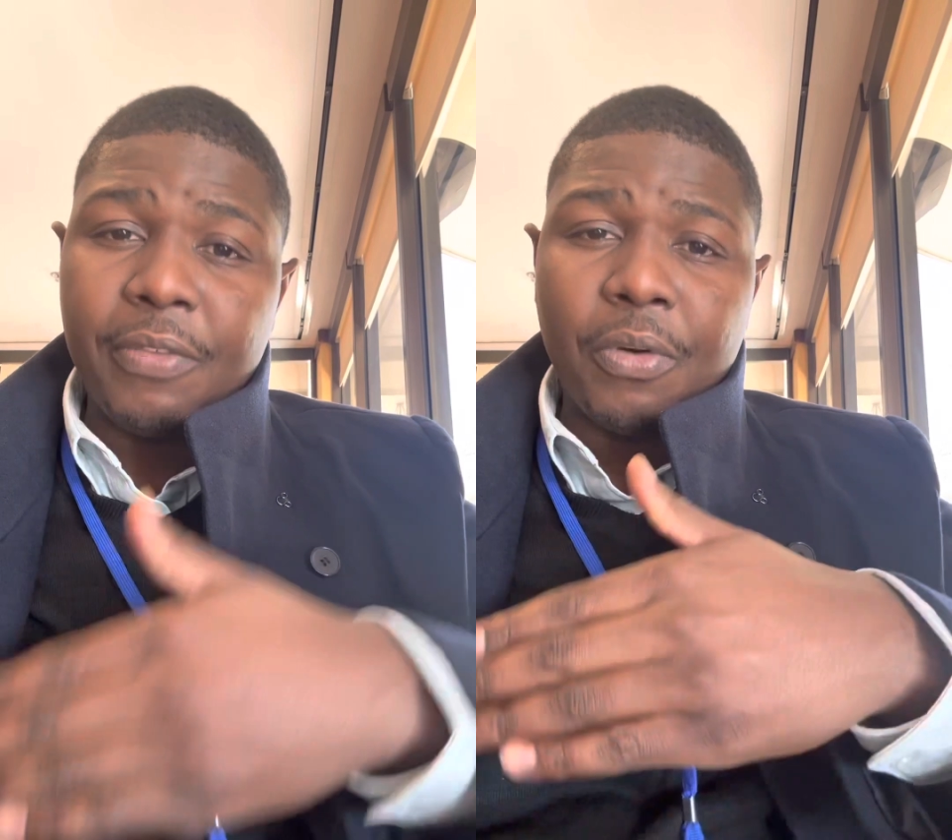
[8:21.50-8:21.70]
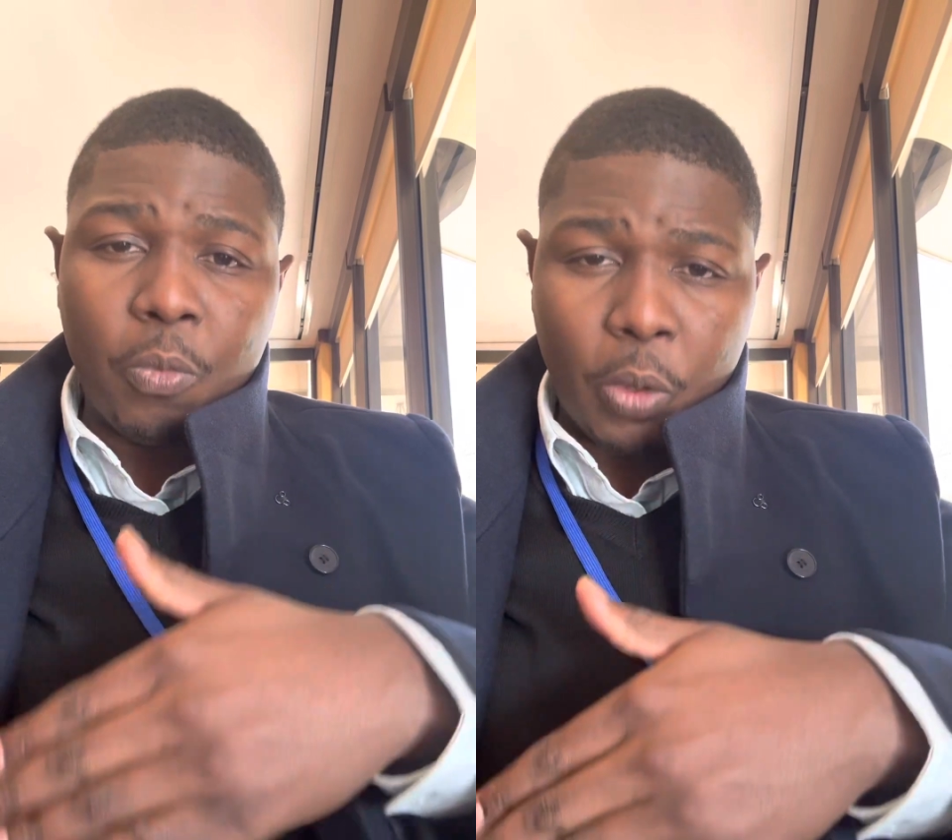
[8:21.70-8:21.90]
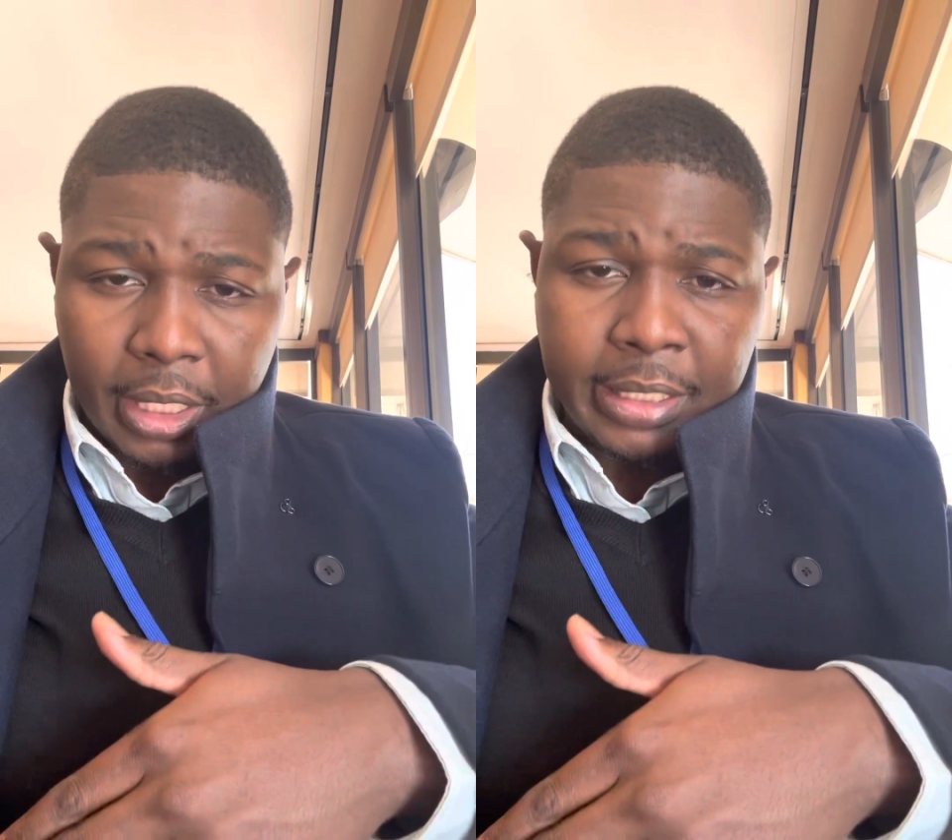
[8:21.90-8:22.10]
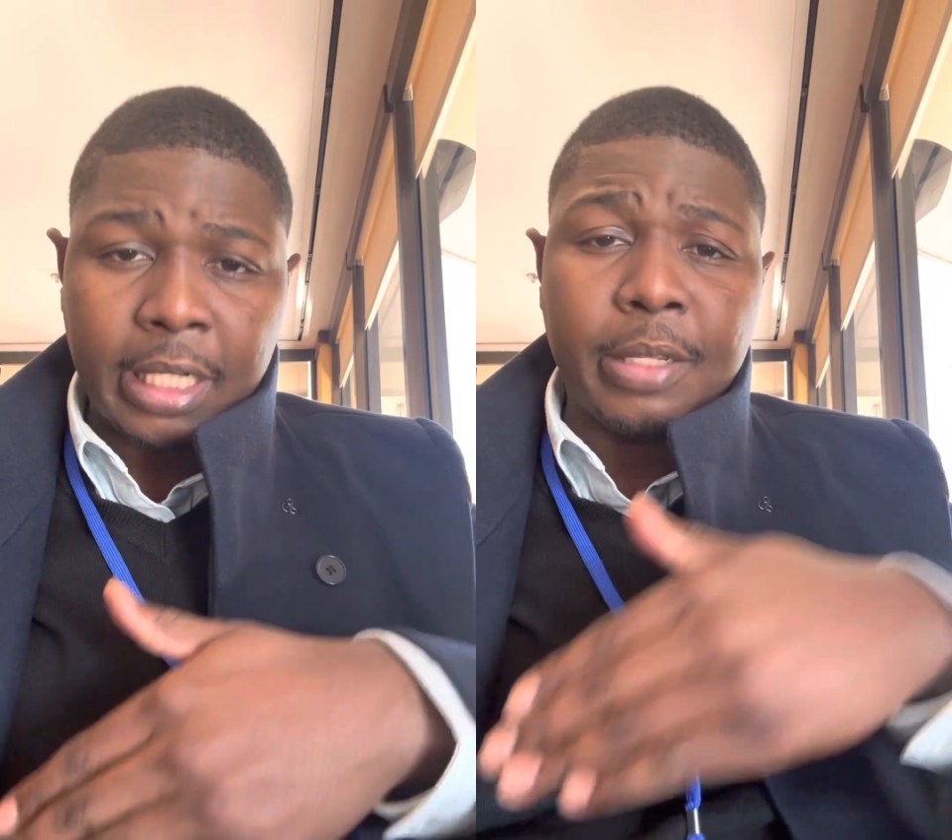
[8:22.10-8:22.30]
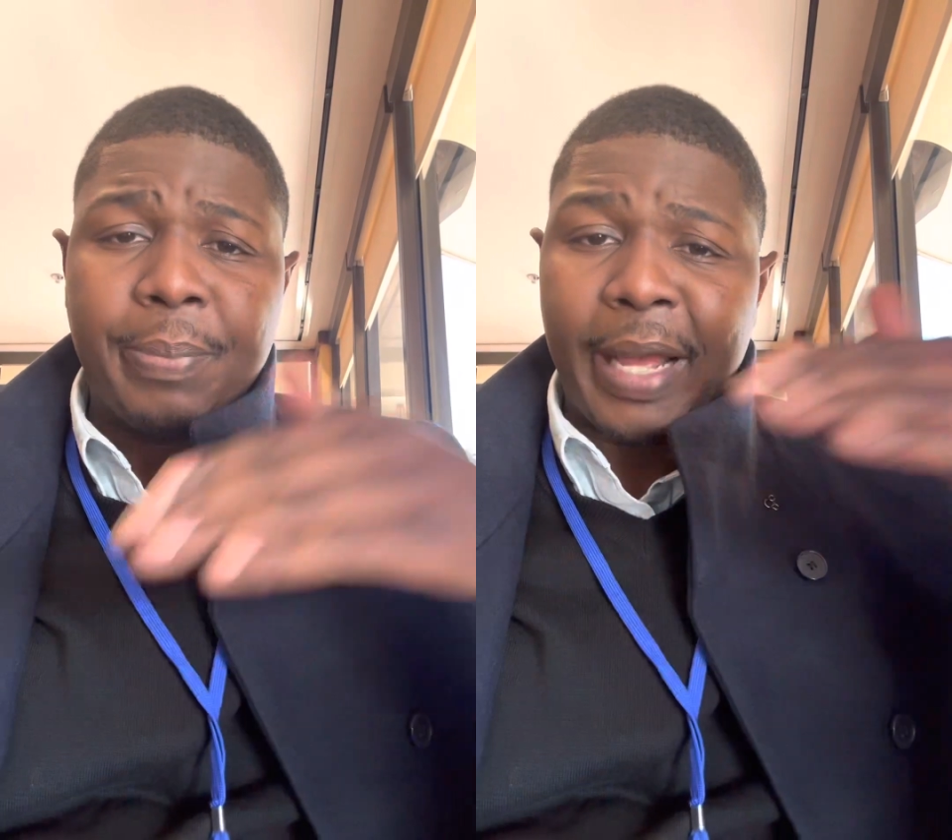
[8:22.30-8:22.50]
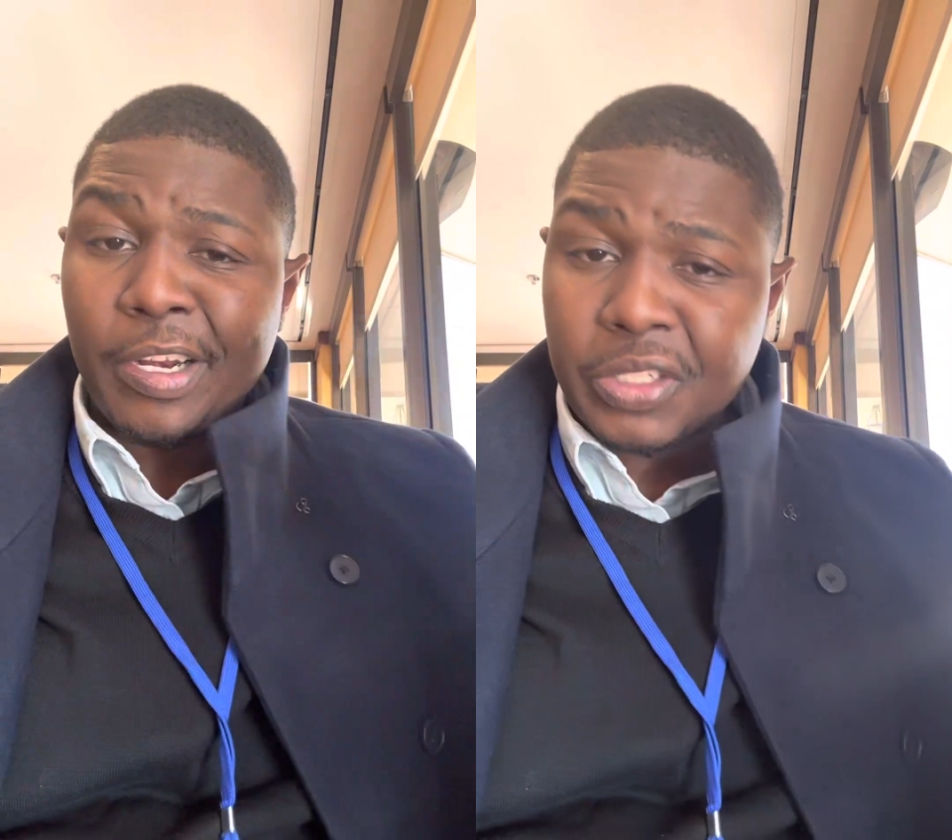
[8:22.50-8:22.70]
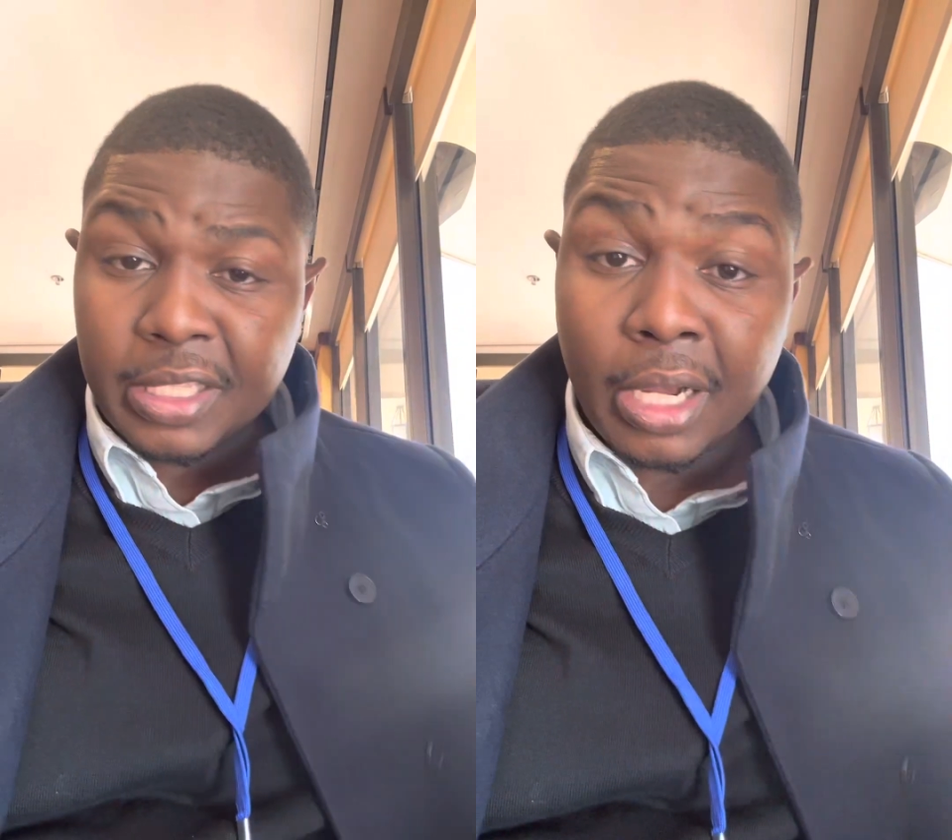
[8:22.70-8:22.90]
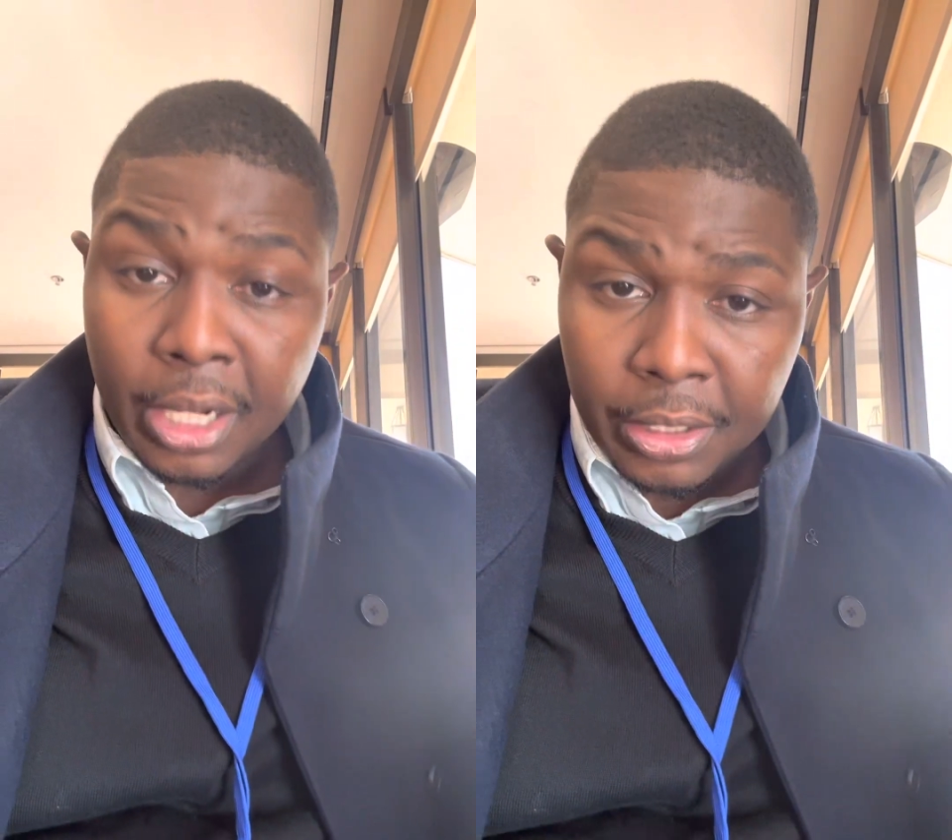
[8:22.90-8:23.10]
from one conducting pattern
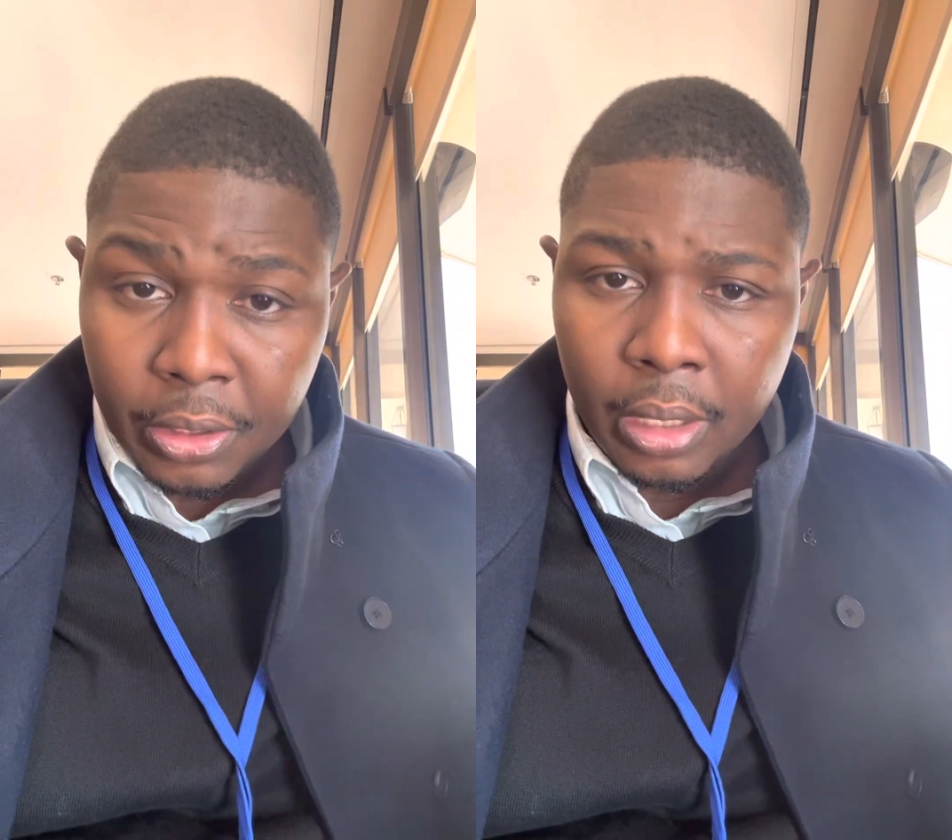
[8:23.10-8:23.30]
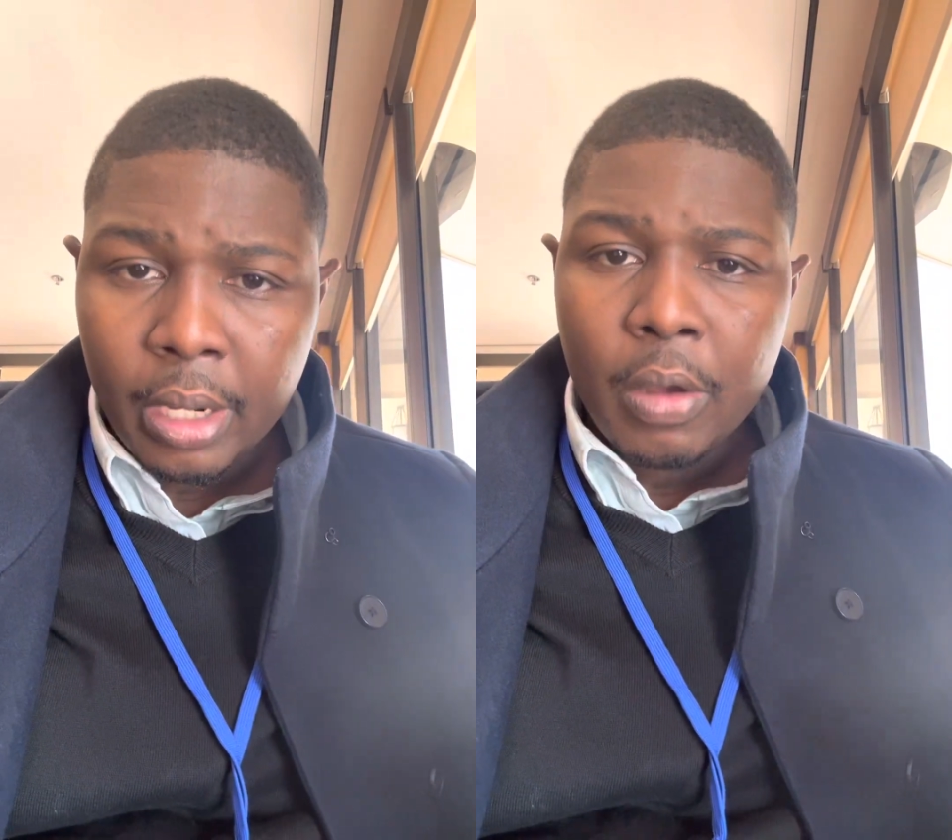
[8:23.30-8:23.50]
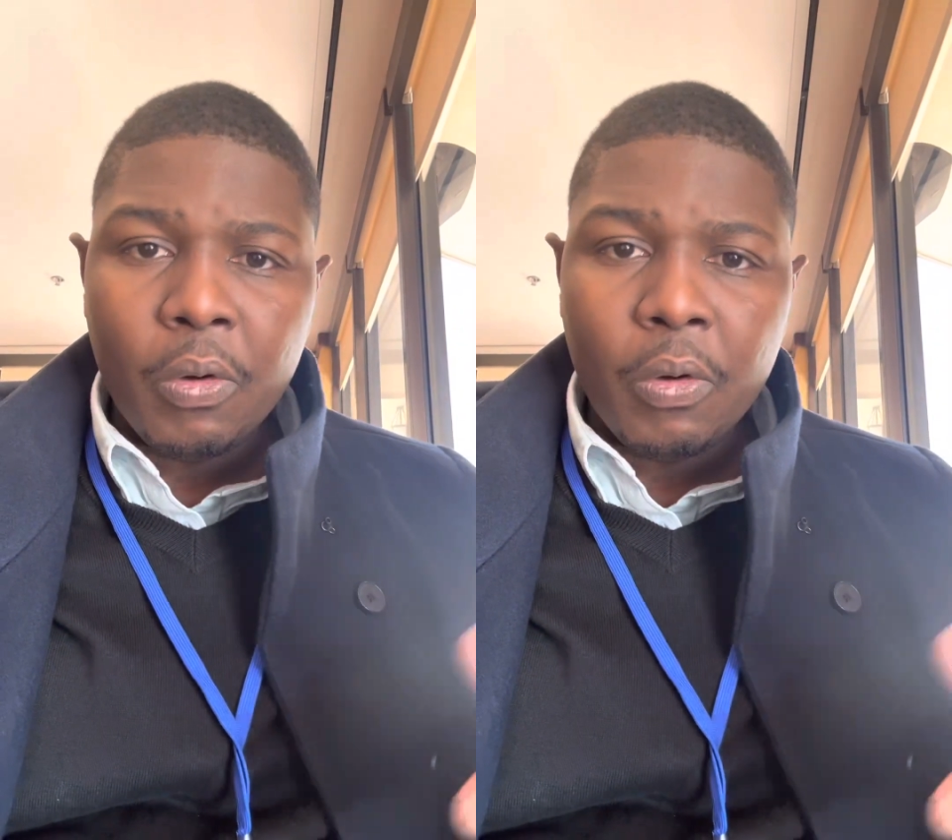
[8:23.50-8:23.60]
to the other